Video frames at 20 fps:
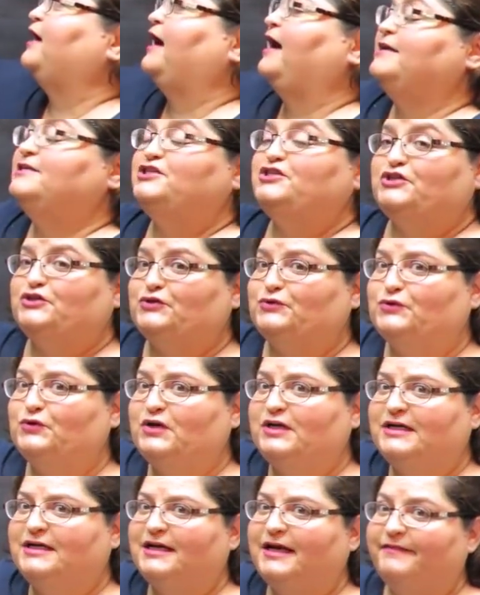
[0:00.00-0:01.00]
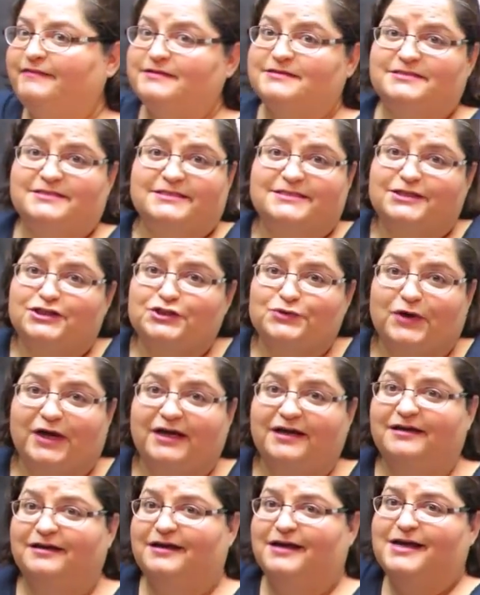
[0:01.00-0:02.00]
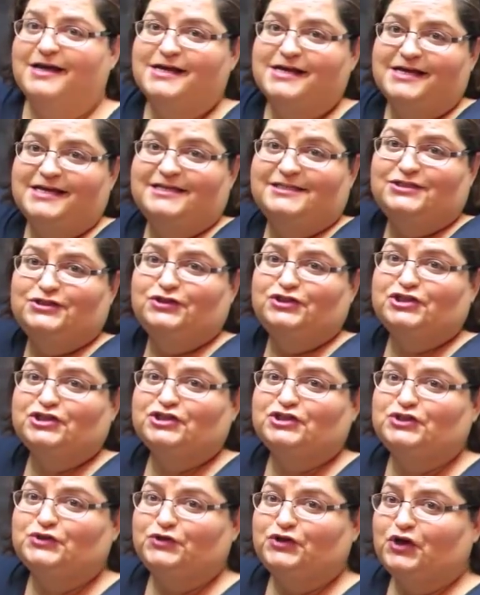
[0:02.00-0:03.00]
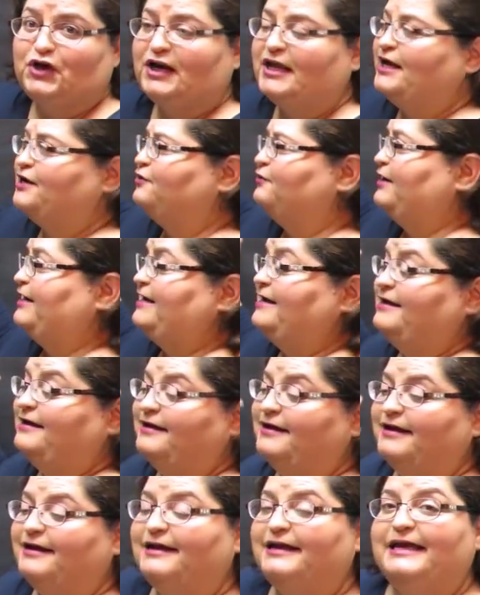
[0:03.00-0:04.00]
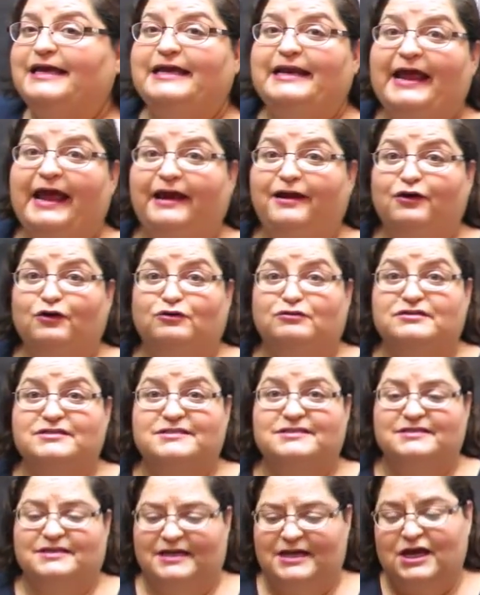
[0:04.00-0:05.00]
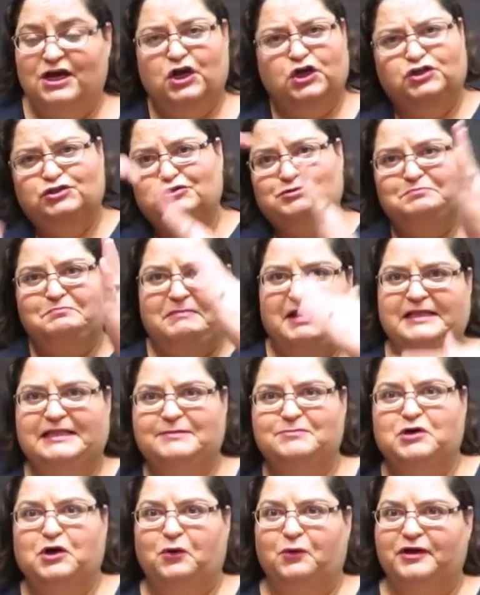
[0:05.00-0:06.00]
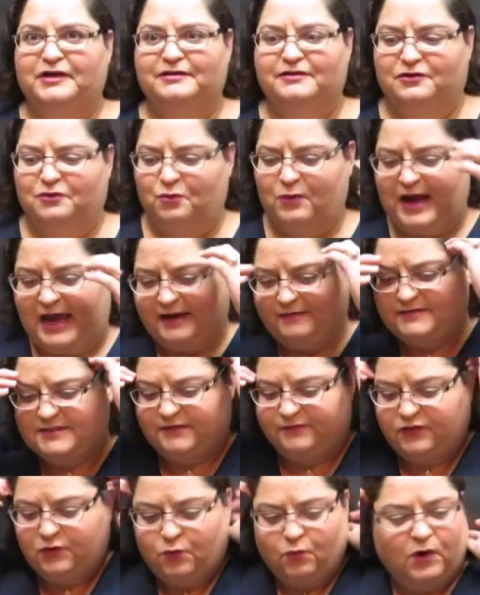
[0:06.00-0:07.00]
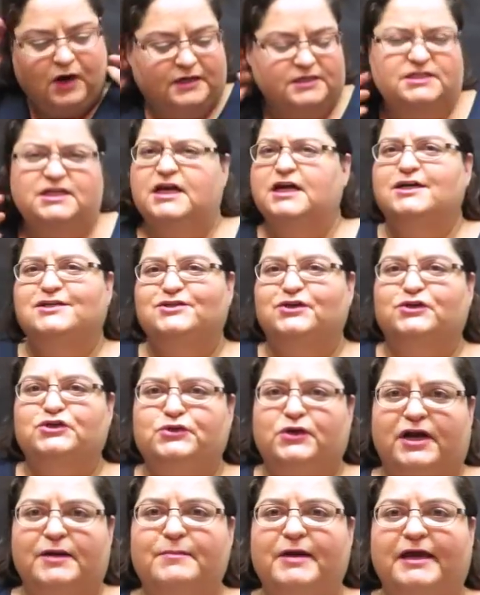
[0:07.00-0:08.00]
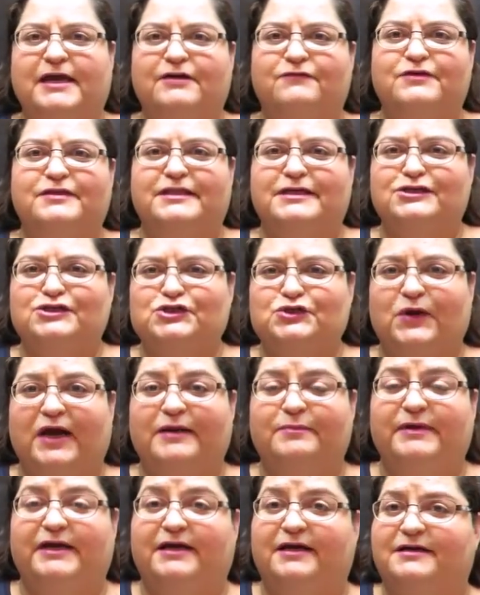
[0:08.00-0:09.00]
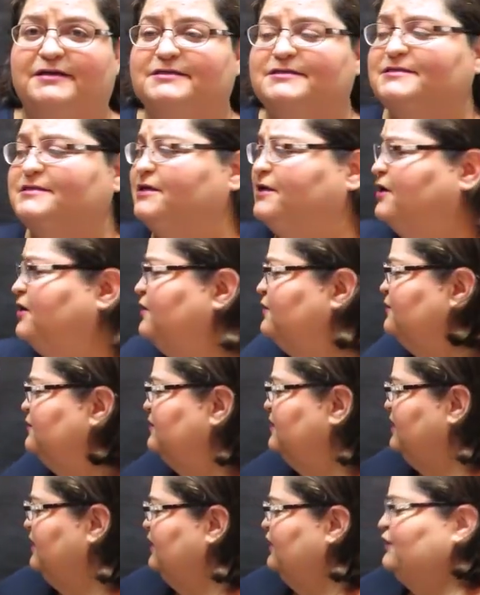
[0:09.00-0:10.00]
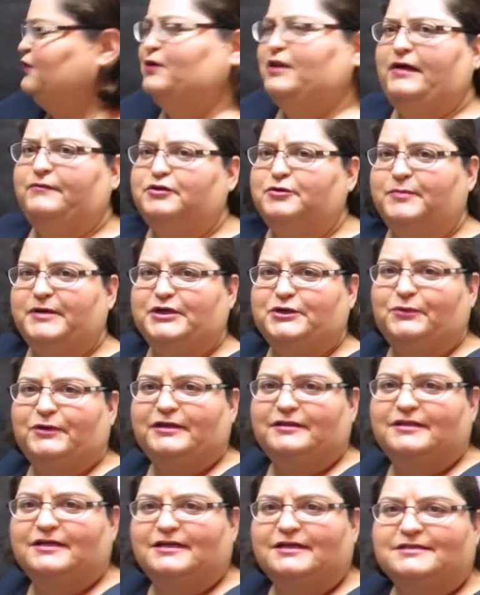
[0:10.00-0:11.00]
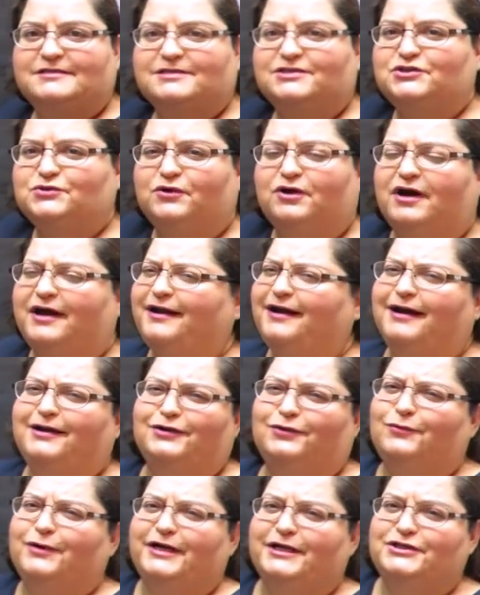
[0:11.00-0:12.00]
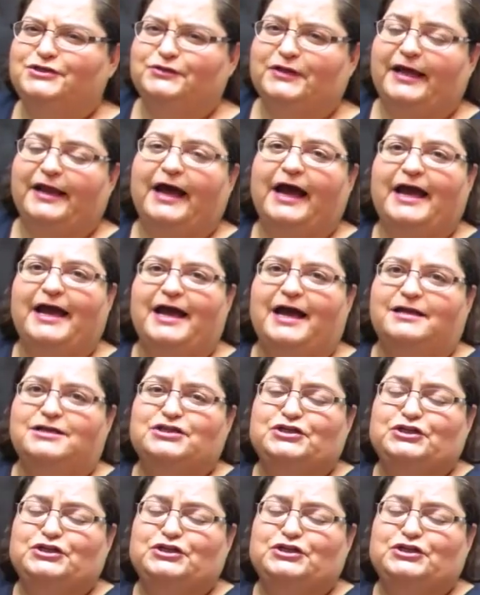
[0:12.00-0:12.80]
what I do, and that's just a trick, is to just do your lettering in angles. Make them go in little waves if you want. Don't try to make everything straight because, you know, you'll have to be doing this and doing, and I don't want to do that. I